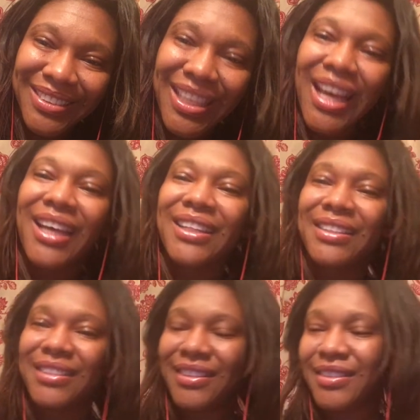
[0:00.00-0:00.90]
yeah,
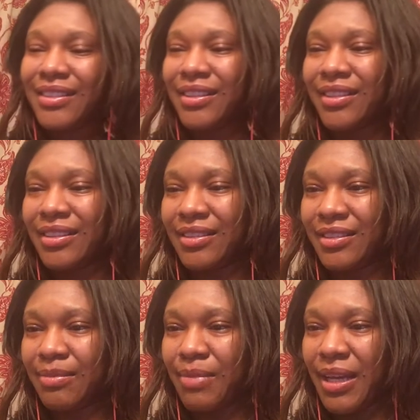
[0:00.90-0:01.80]
this is the,
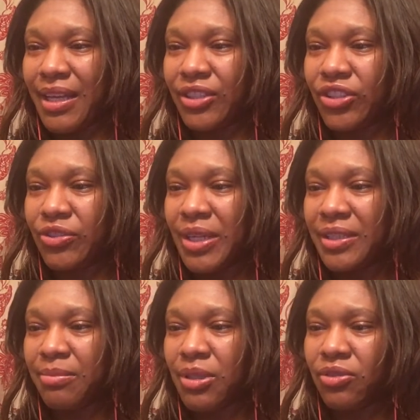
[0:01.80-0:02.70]
it's by
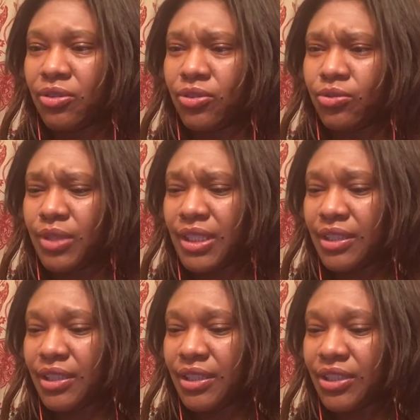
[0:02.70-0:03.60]
Trace Minerals
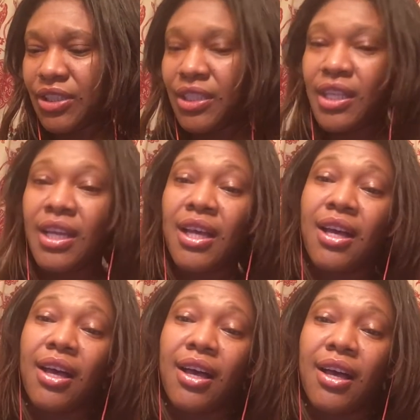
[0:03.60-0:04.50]
Research.
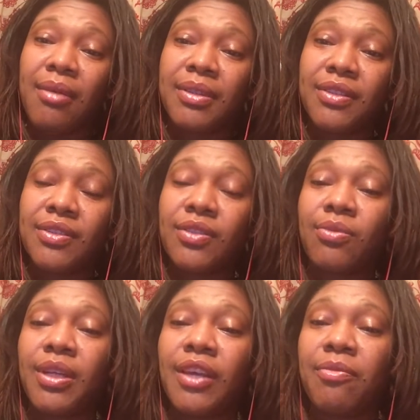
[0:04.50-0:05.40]
Um, this is the
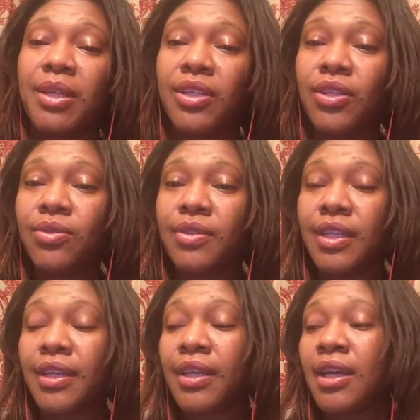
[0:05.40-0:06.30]
one I've been
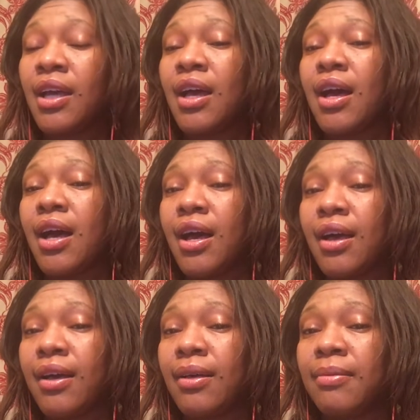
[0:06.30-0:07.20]
using.
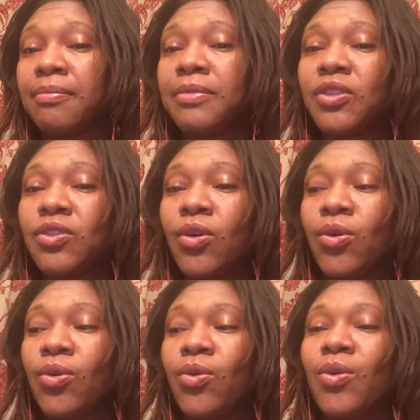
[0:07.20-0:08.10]
Um,
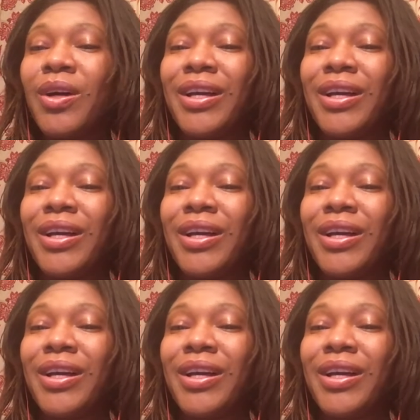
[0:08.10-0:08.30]
so